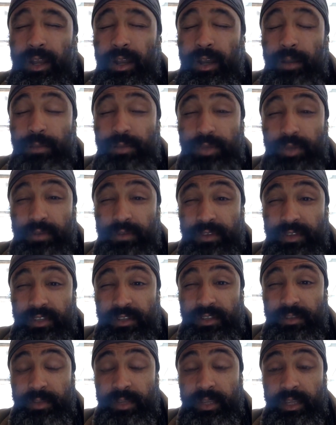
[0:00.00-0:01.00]

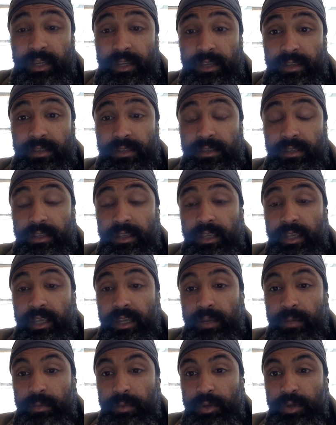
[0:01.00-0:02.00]
observances, because
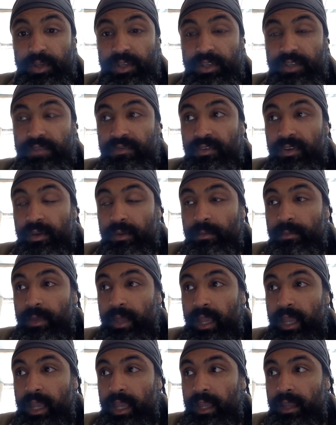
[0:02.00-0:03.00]
it emerges from
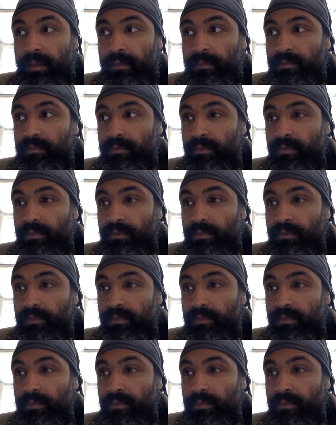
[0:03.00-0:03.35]
a